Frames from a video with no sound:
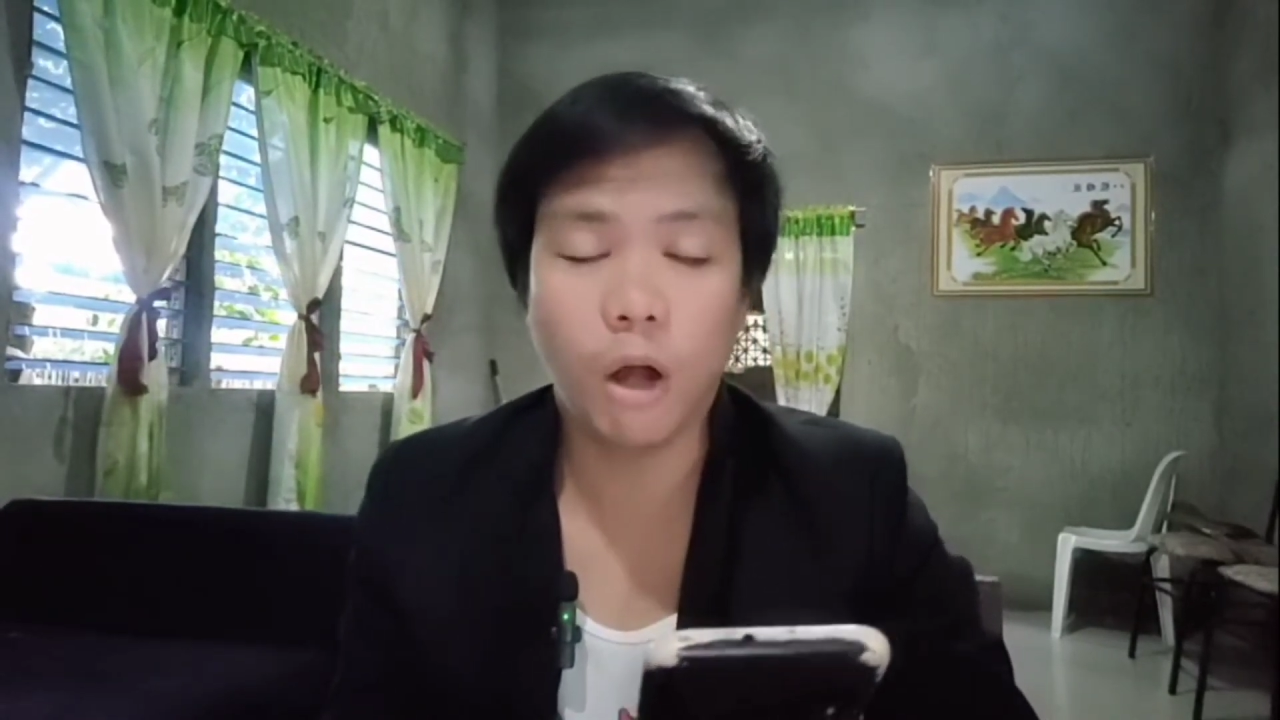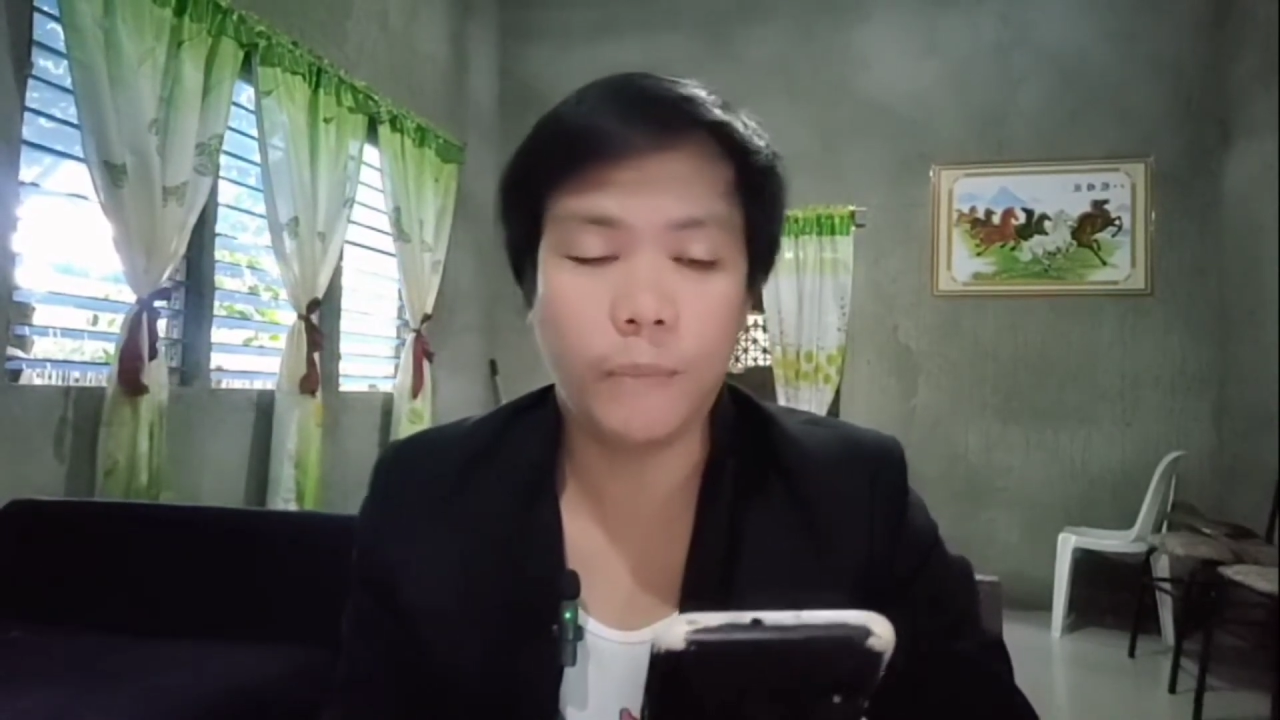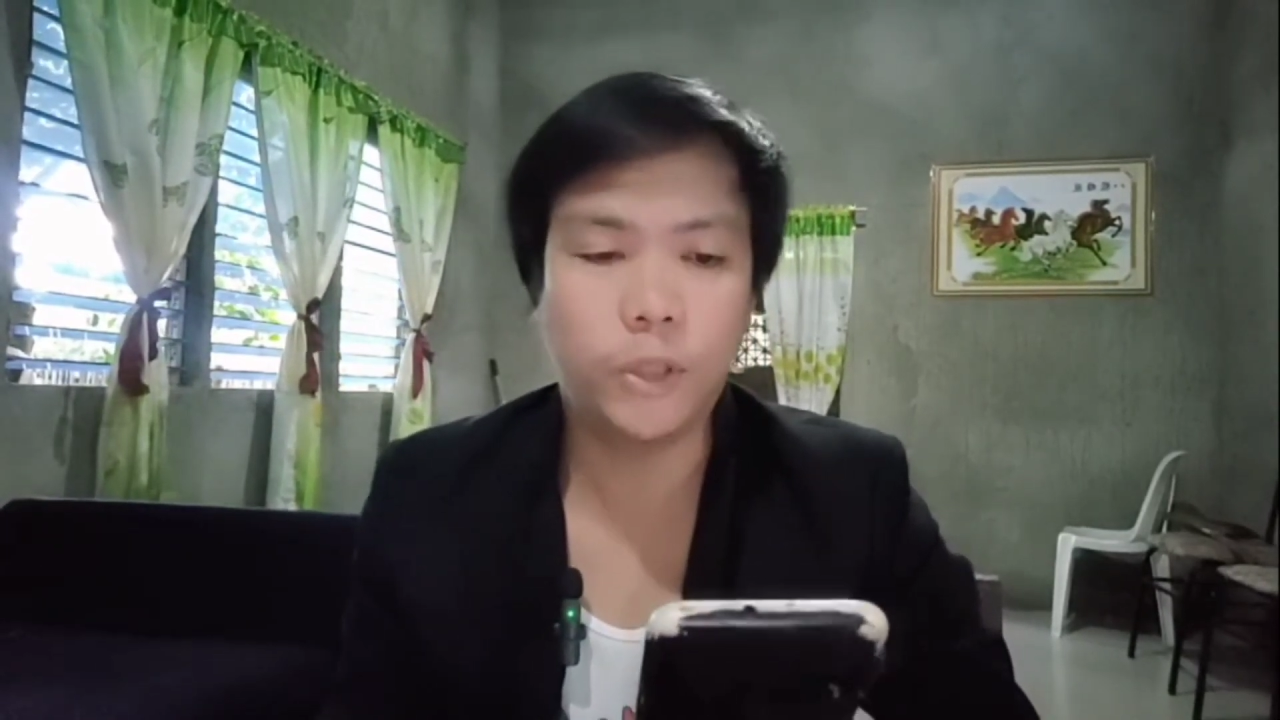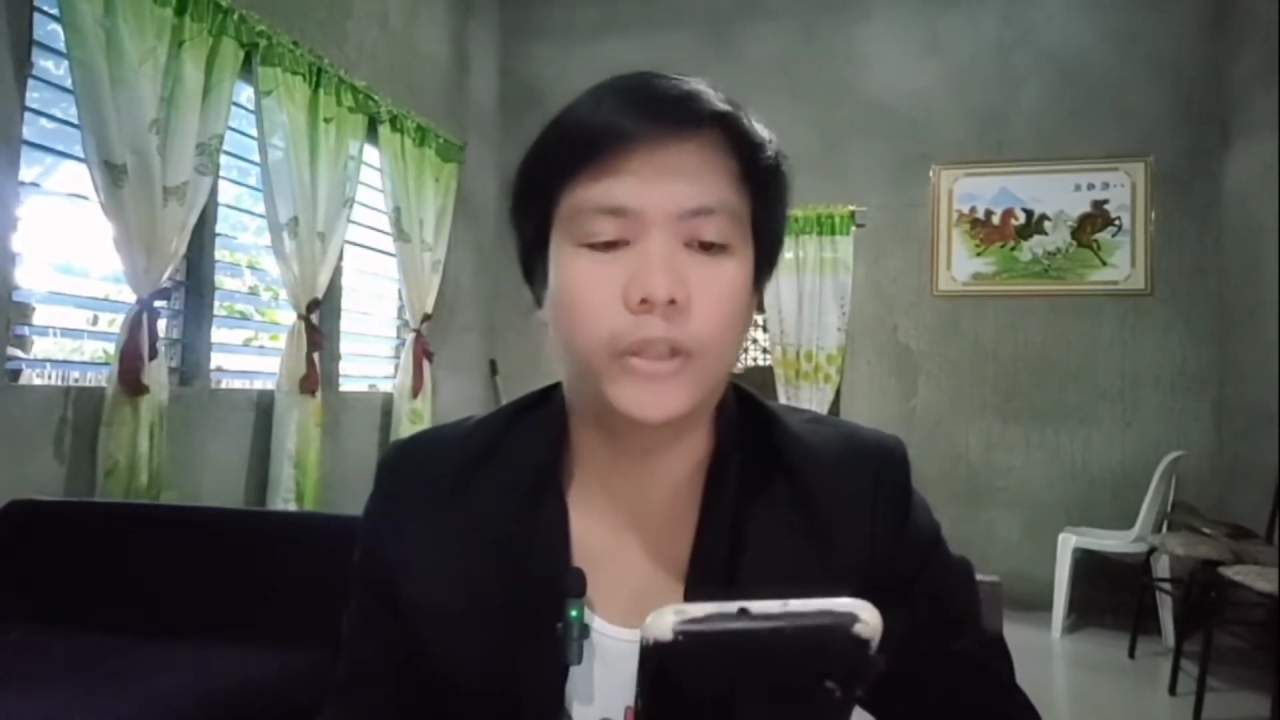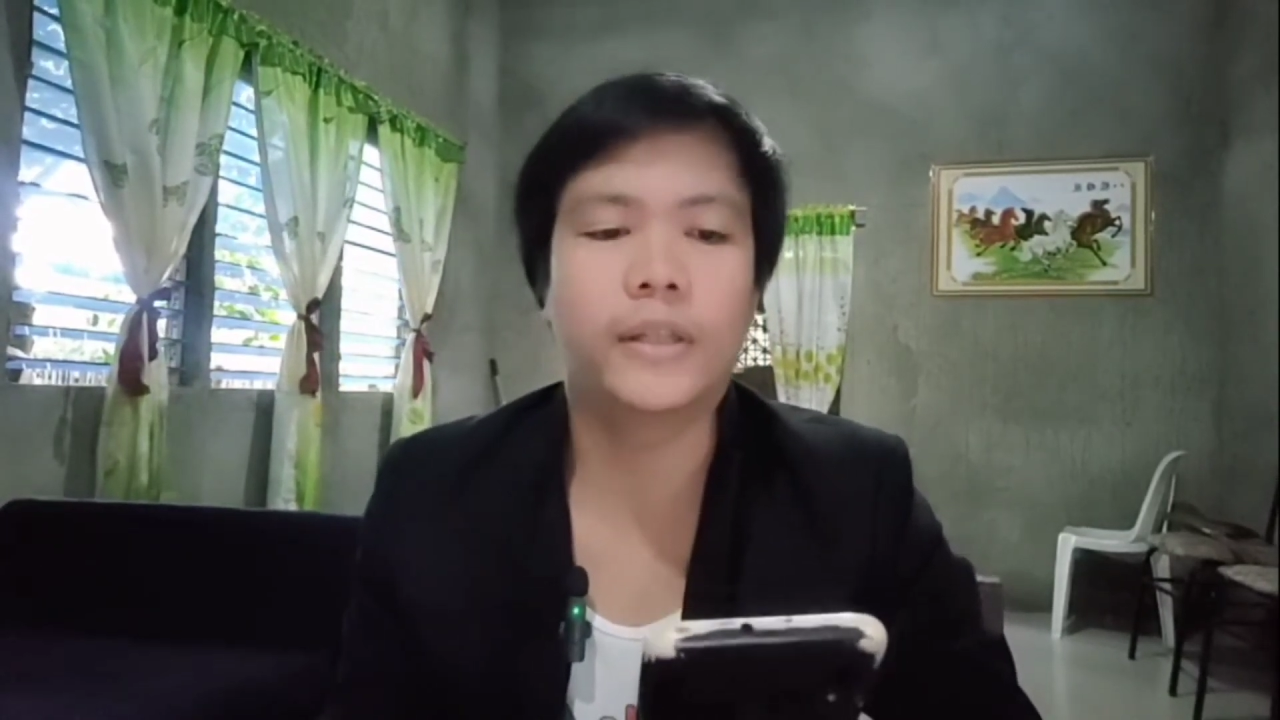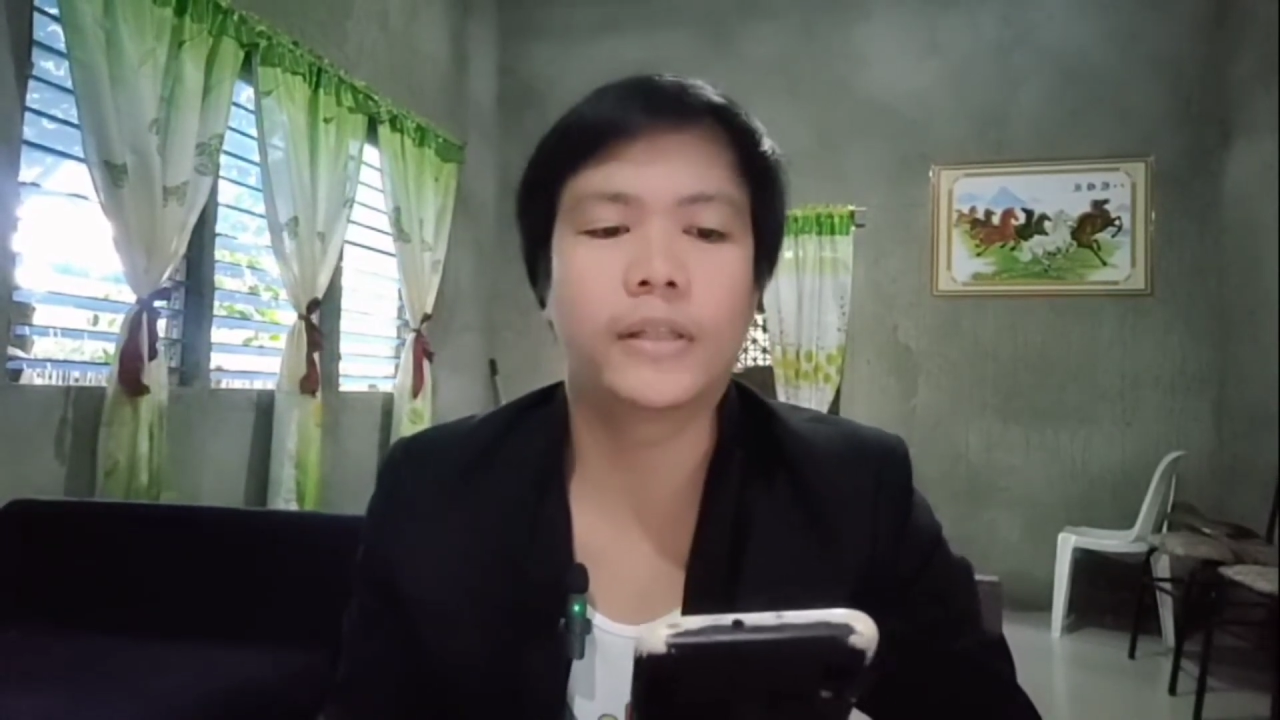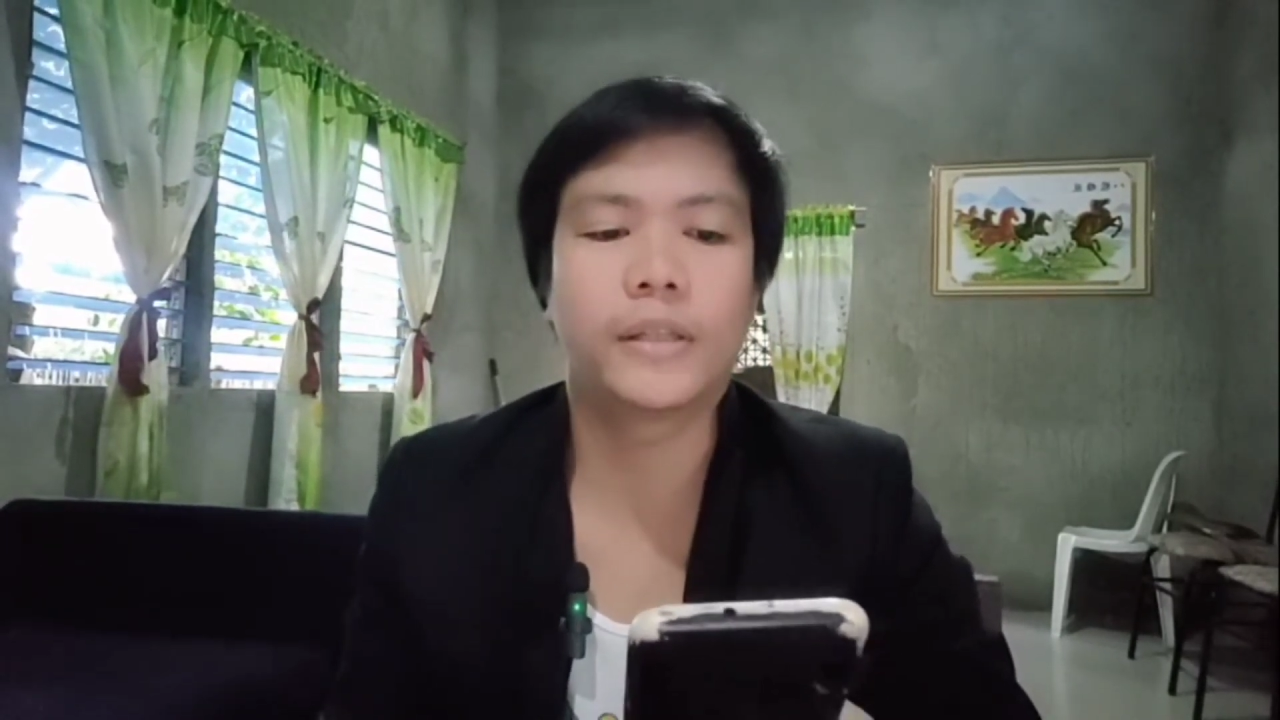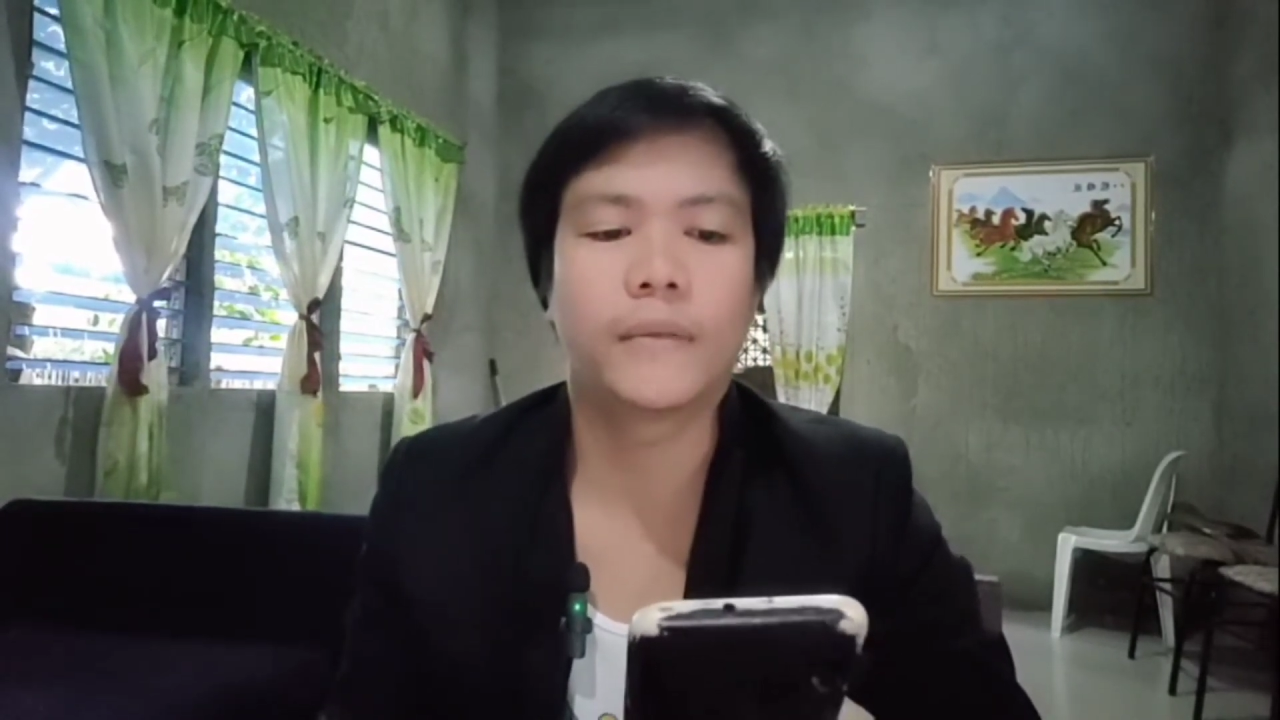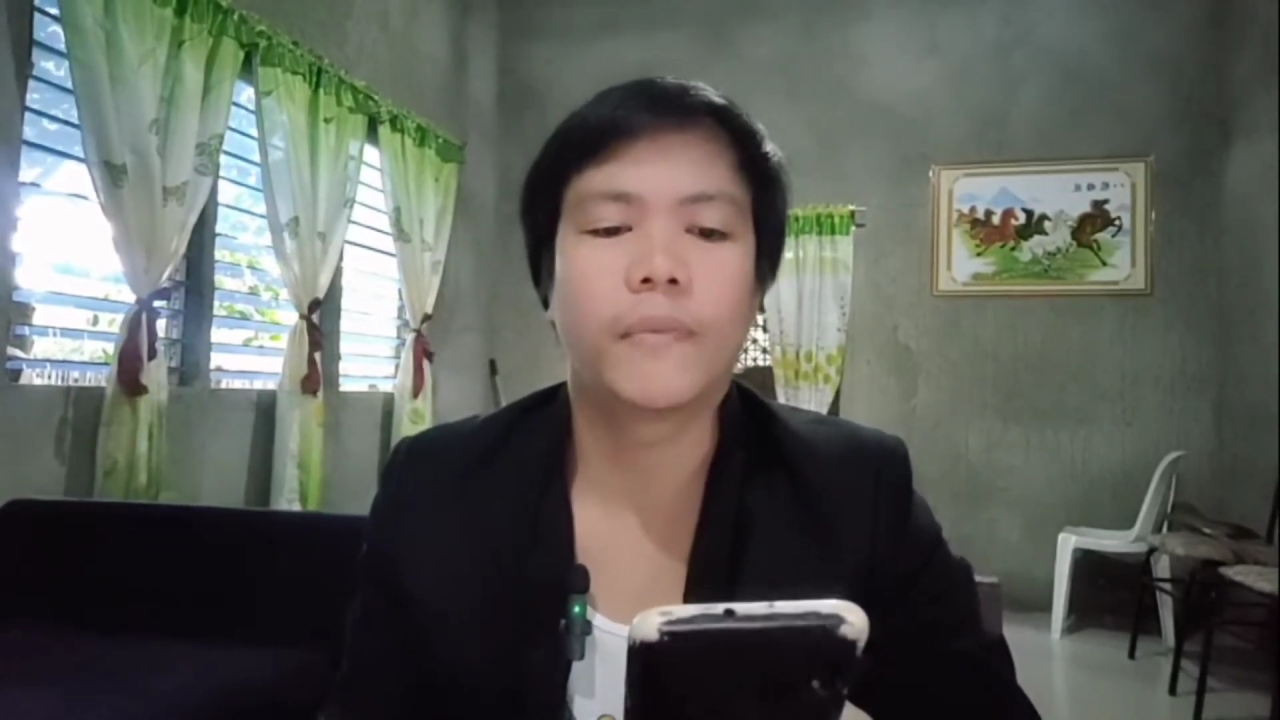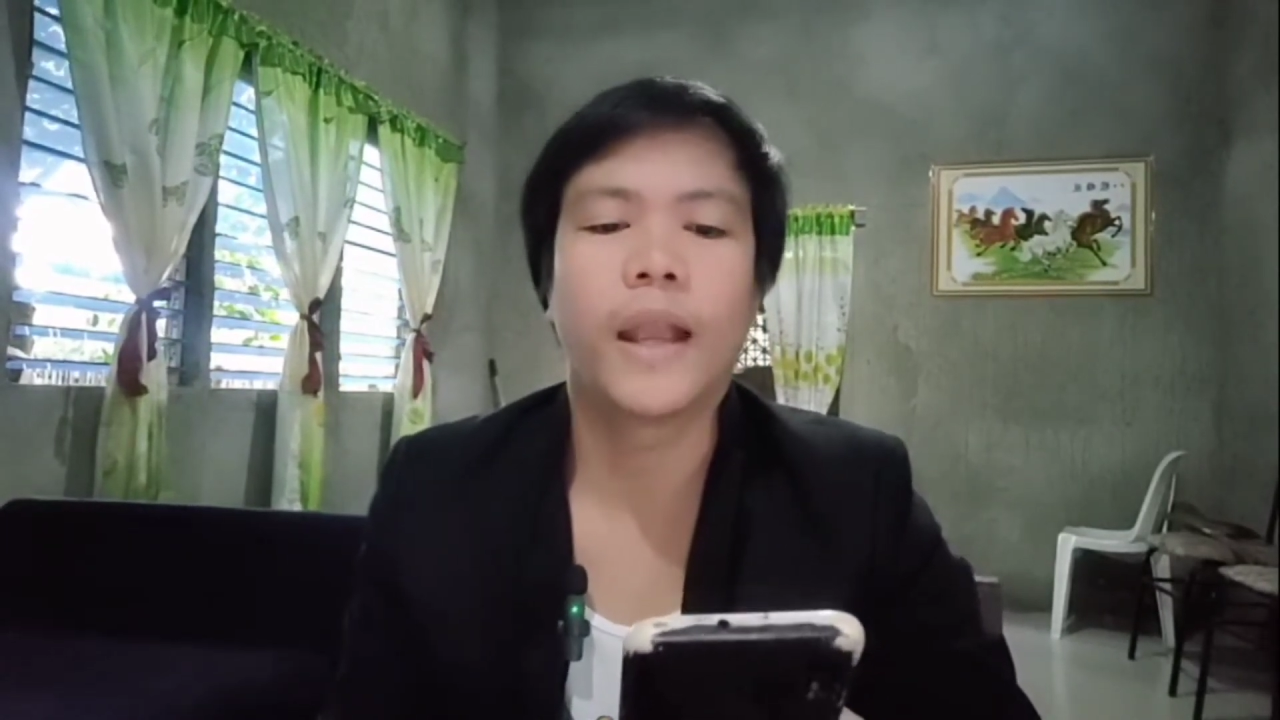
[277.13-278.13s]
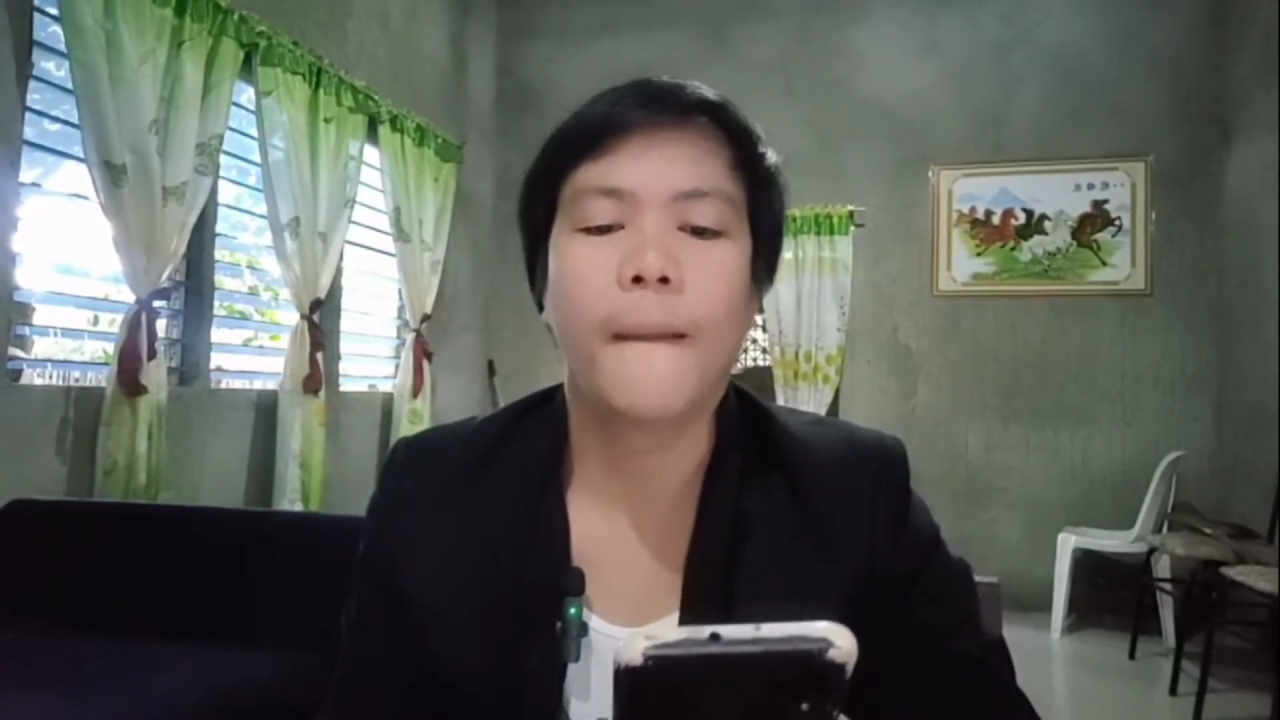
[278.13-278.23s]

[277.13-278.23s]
options.